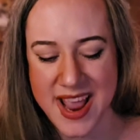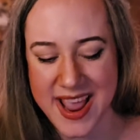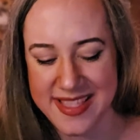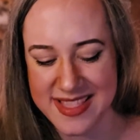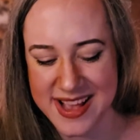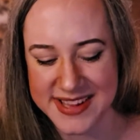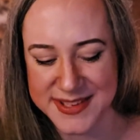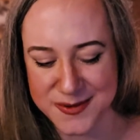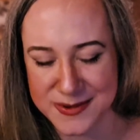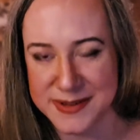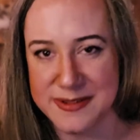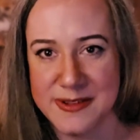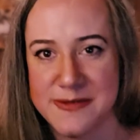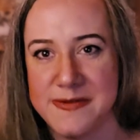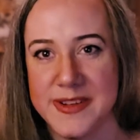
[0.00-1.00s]
And that's one
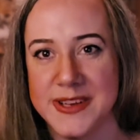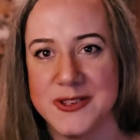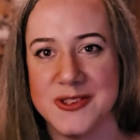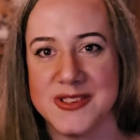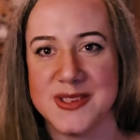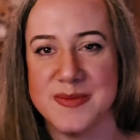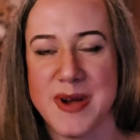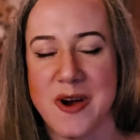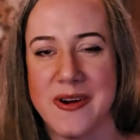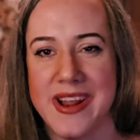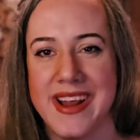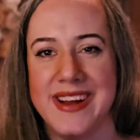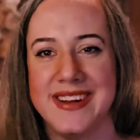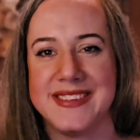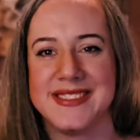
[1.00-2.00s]
of the features about it.